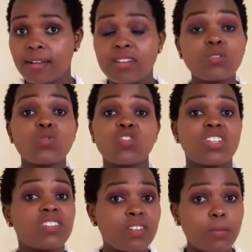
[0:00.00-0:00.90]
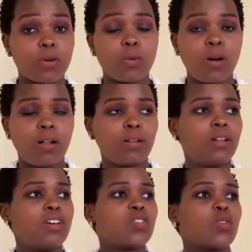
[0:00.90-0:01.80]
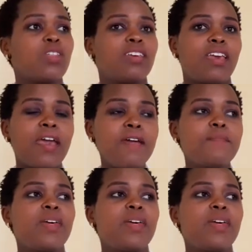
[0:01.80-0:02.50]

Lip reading: So treat everybody well. So they came